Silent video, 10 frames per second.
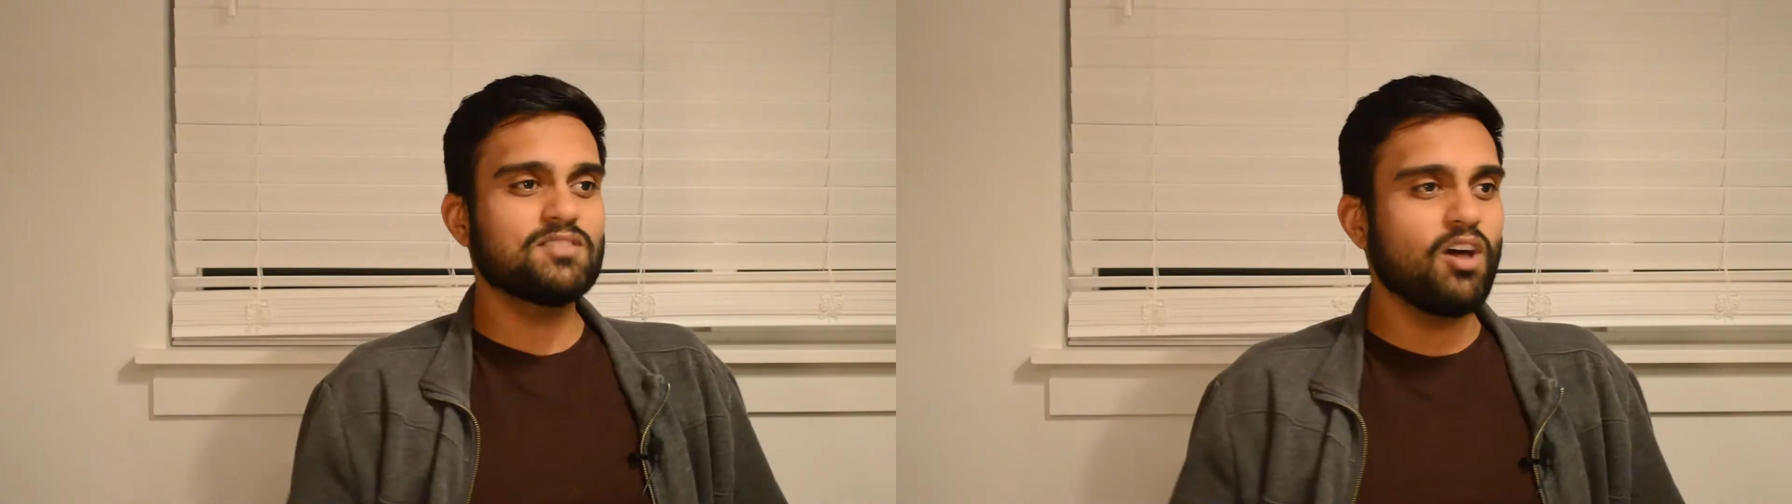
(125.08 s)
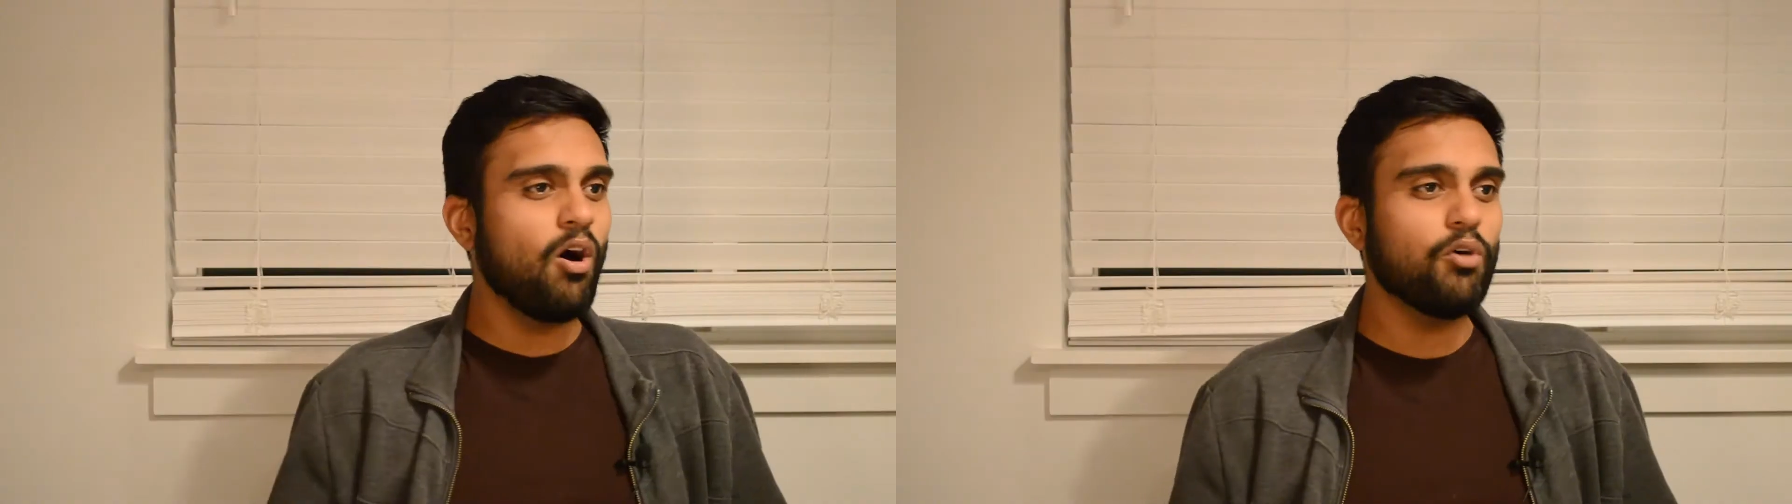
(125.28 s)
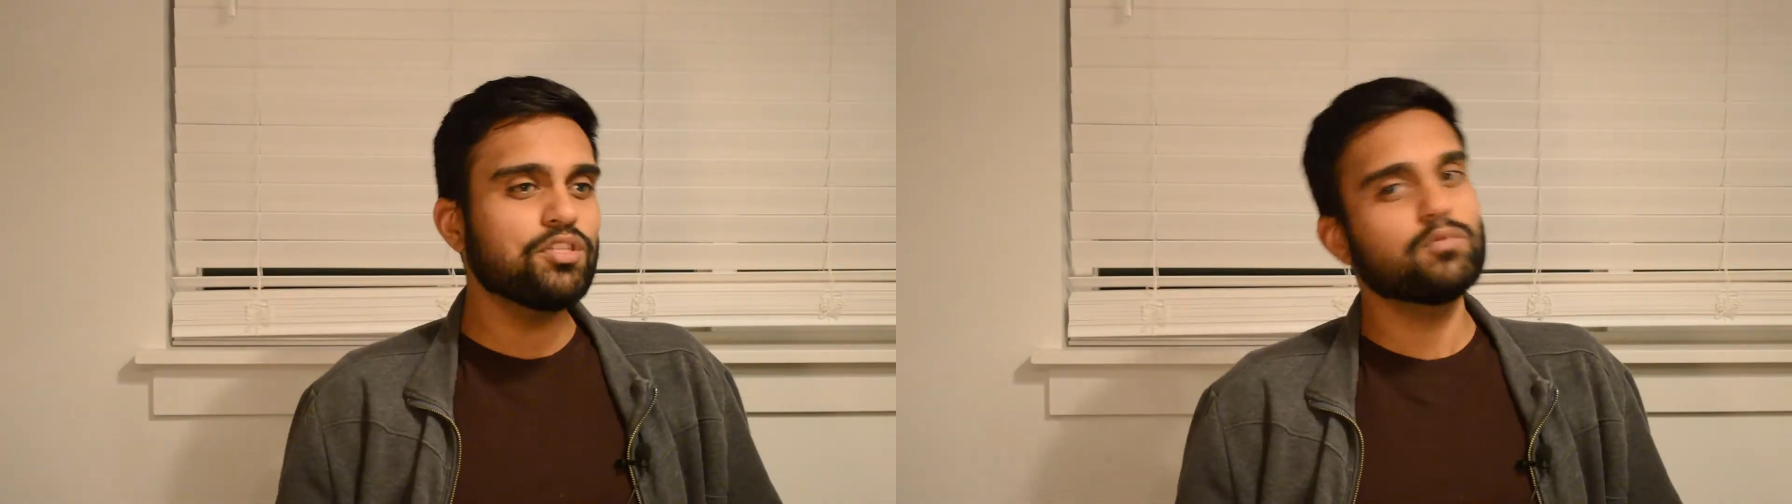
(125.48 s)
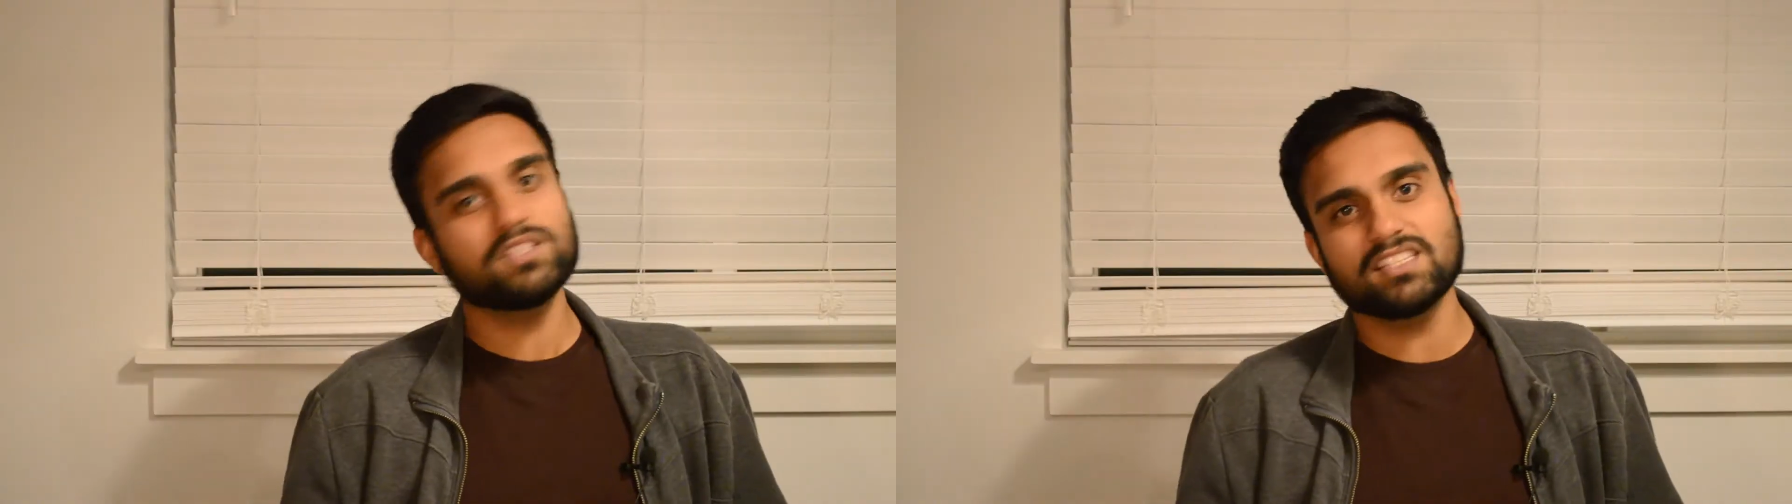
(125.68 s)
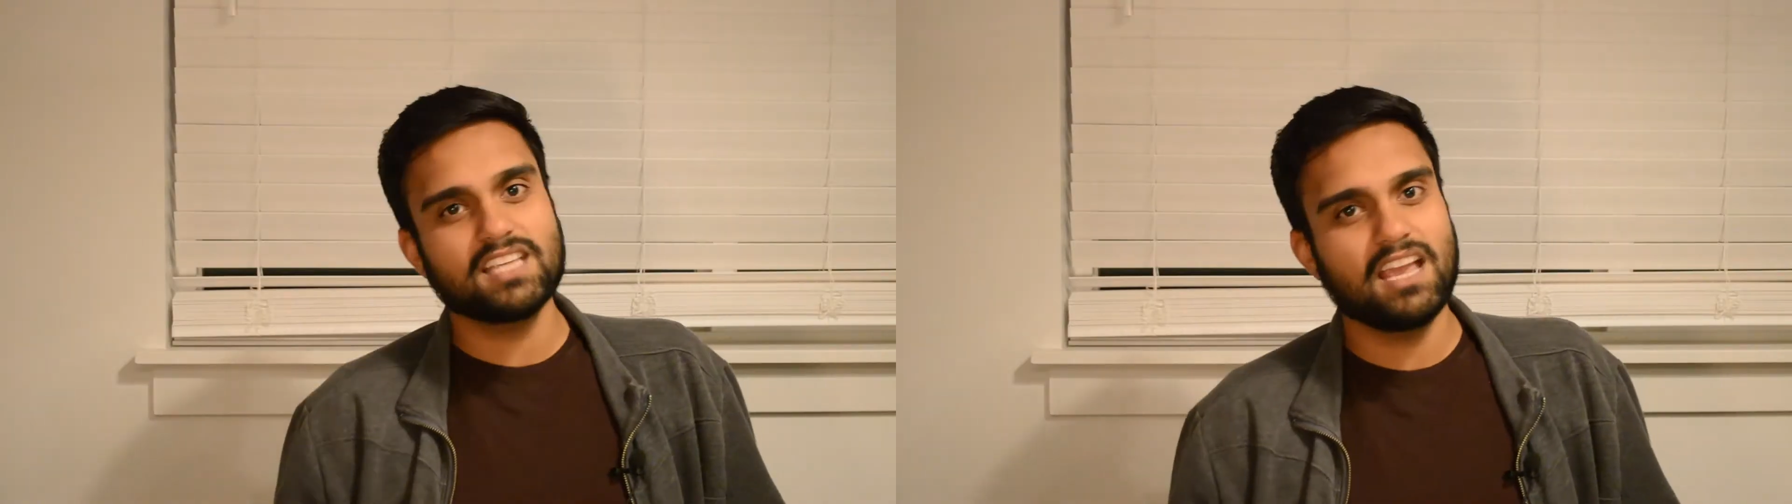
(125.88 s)
The whole thing
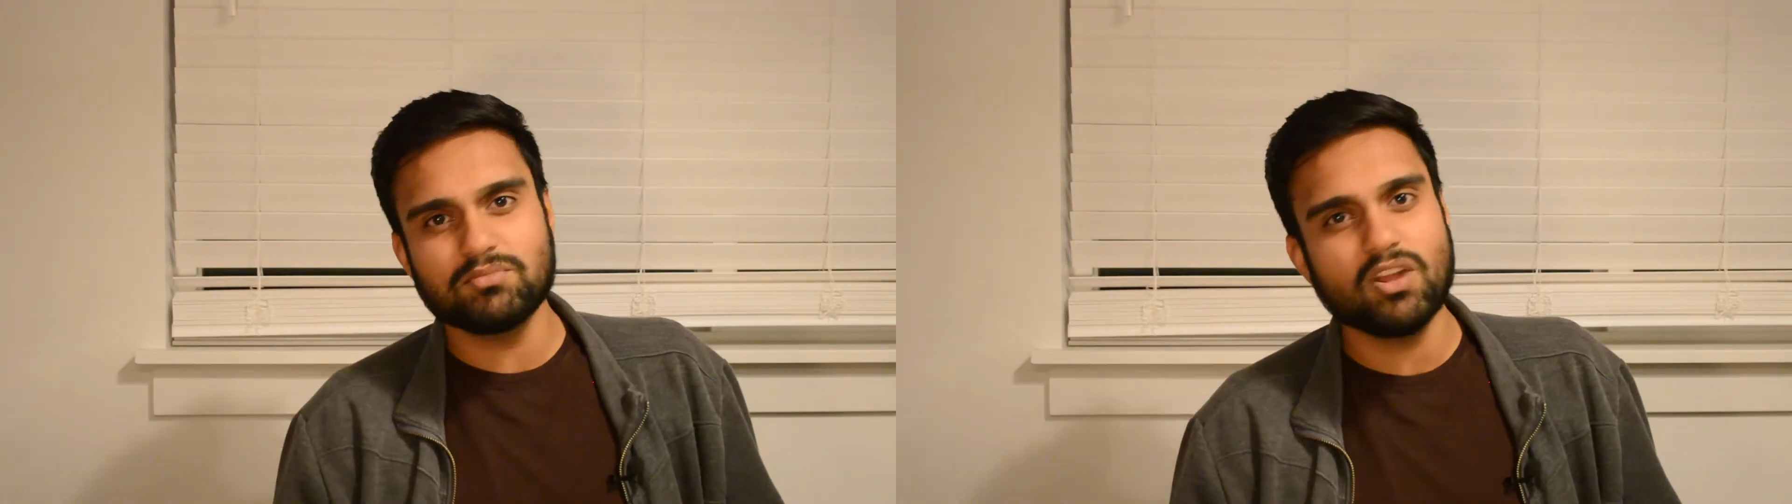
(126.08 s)
was a scam.